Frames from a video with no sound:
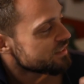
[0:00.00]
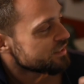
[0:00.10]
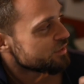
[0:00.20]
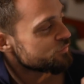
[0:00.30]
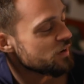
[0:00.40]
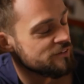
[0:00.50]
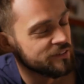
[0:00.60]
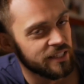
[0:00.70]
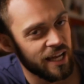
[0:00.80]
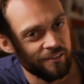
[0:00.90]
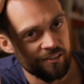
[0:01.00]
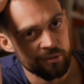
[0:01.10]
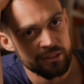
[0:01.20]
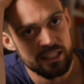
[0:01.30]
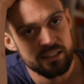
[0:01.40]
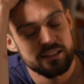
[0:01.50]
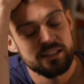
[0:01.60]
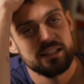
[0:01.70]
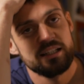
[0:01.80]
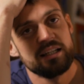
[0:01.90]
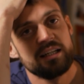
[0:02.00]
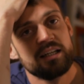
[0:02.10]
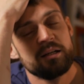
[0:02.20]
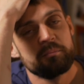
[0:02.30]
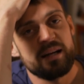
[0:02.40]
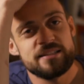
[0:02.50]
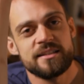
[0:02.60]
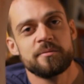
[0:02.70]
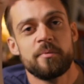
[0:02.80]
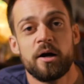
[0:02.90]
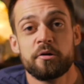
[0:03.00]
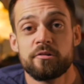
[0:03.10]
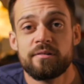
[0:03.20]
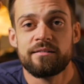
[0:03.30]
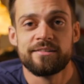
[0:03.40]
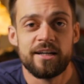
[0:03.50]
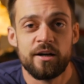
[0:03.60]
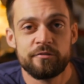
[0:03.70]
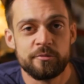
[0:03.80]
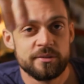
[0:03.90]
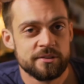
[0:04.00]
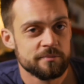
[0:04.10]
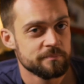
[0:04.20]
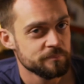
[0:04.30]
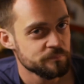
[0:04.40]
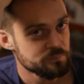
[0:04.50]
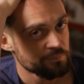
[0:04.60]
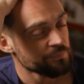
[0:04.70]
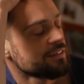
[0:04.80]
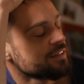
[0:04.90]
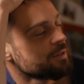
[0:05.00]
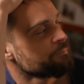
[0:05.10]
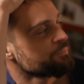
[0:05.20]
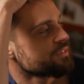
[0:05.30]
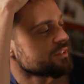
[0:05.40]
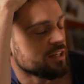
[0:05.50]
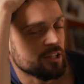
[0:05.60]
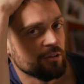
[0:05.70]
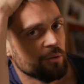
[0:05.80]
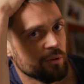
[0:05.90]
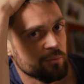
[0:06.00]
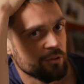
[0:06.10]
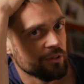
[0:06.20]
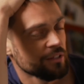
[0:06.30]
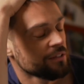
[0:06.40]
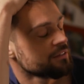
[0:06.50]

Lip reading: you know, firing the arrow and then painting the marker around it afterwards. I don't know what I'm doing.